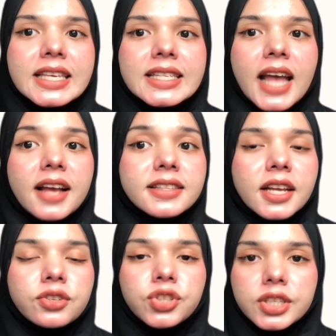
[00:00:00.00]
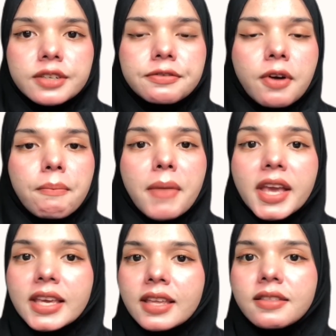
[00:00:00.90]
is essential for
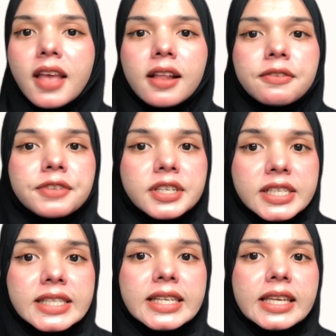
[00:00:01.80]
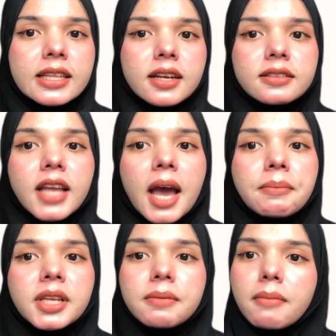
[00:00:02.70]
making deliveries in a
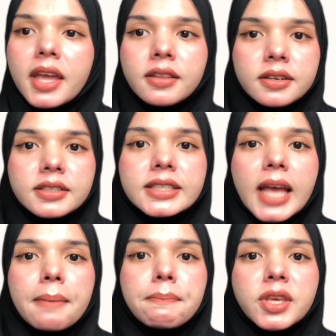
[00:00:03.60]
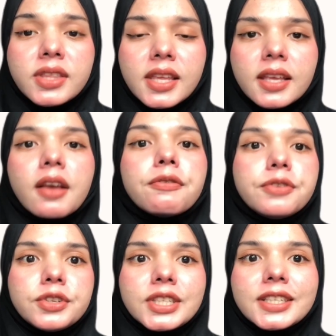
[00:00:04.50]
timely manner and meeting
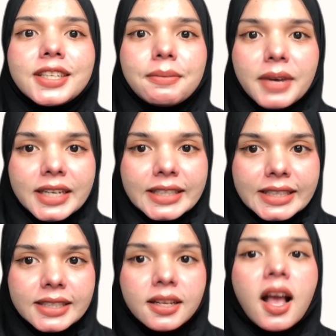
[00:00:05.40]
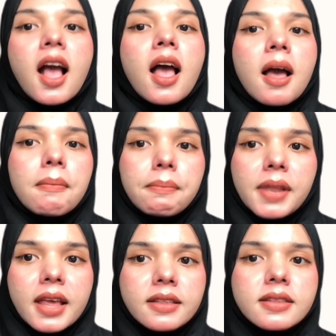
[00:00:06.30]
future demands.
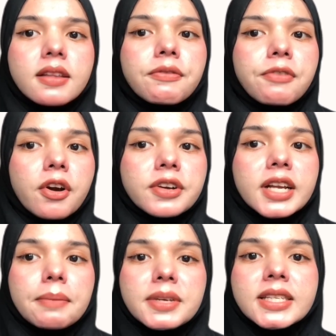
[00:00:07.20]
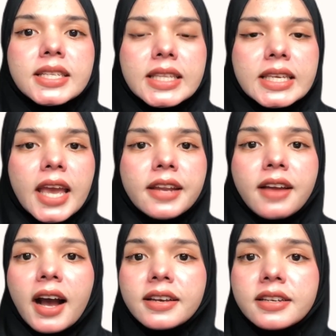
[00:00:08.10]
Plans for capacity
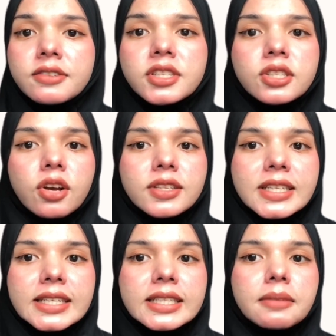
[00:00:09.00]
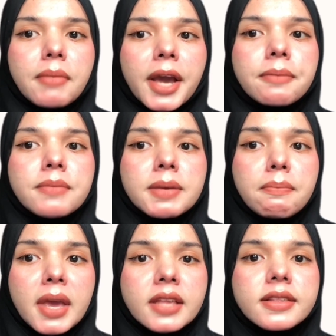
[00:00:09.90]
and other resources might be
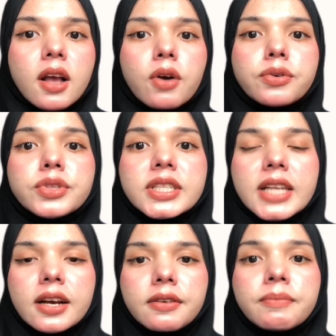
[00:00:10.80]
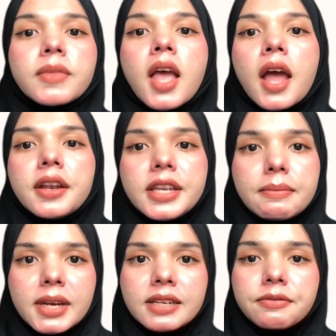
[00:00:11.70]
made once a
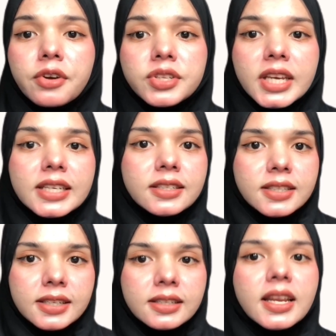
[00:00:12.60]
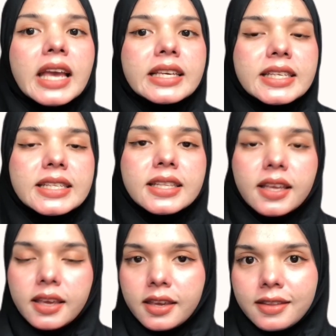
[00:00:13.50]
demand projection is
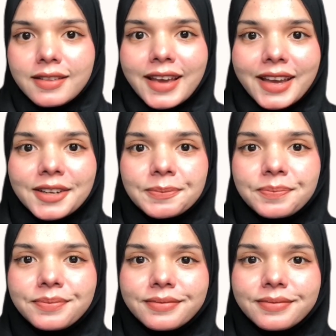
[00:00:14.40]
in hand.